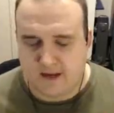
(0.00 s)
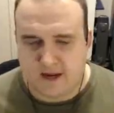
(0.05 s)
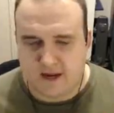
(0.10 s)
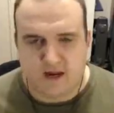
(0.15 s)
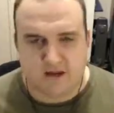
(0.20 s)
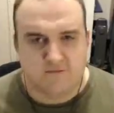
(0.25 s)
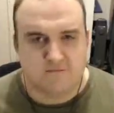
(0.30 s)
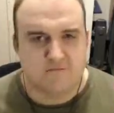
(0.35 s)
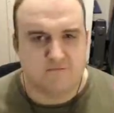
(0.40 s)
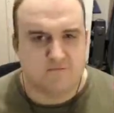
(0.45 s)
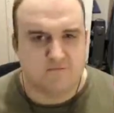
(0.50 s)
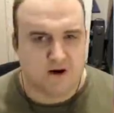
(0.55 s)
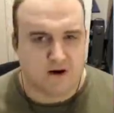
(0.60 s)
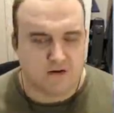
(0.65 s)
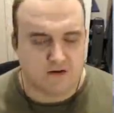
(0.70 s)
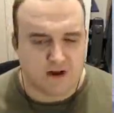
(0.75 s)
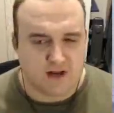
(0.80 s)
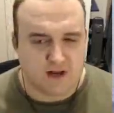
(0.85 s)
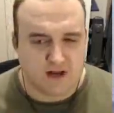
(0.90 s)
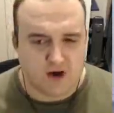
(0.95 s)
in
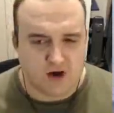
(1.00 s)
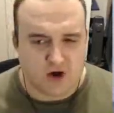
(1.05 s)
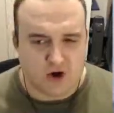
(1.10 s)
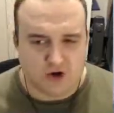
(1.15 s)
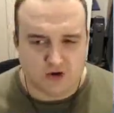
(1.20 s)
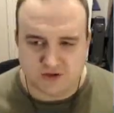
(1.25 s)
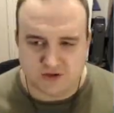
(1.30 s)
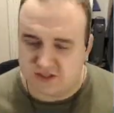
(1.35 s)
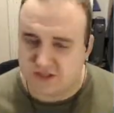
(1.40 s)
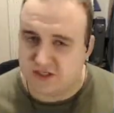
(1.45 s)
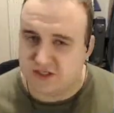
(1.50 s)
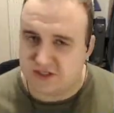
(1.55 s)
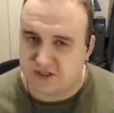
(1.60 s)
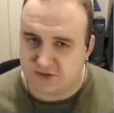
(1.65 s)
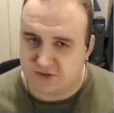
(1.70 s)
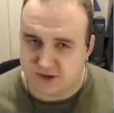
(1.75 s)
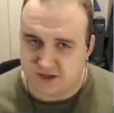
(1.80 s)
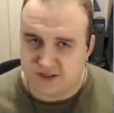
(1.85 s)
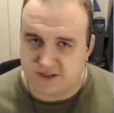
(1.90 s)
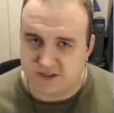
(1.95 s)
very odd
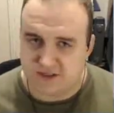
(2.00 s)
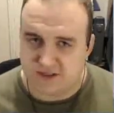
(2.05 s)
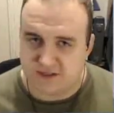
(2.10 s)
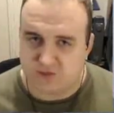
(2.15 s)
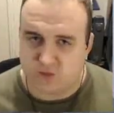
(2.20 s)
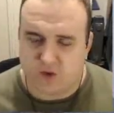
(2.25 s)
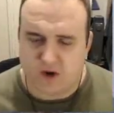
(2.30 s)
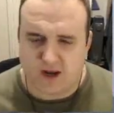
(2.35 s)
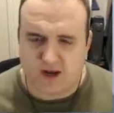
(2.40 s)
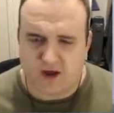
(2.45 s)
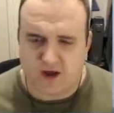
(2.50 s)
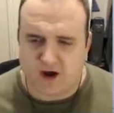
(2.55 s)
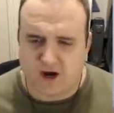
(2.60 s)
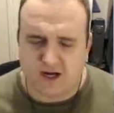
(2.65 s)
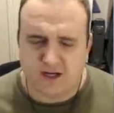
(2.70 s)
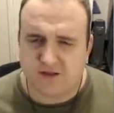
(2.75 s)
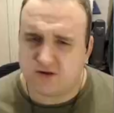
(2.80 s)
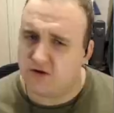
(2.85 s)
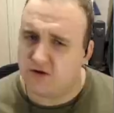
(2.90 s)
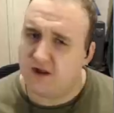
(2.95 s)
situations when
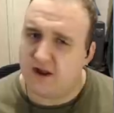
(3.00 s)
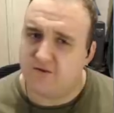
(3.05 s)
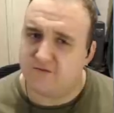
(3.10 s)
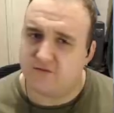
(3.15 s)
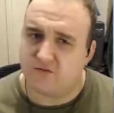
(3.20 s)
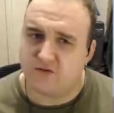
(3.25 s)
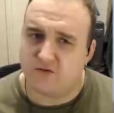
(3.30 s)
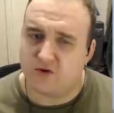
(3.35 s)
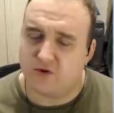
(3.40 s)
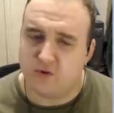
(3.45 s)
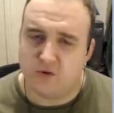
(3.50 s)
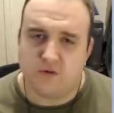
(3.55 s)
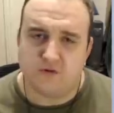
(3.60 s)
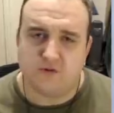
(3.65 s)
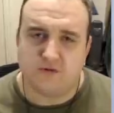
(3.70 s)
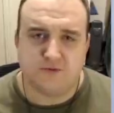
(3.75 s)
I don't ever recall them